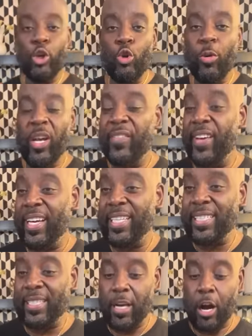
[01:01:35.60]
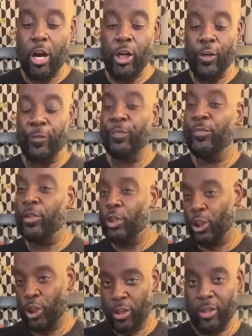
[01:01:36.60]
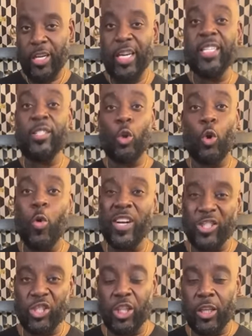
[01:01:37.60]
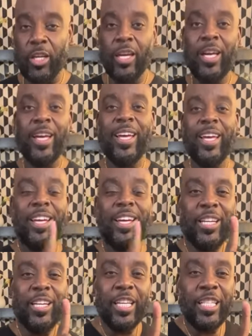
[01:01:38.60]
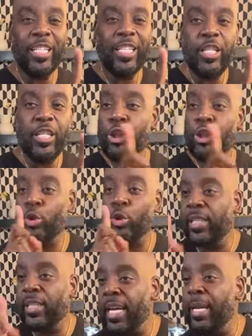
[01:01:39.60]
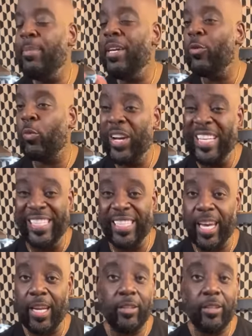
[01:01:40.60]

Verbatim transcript: you even get started, here's the question. Did you see me rinse it?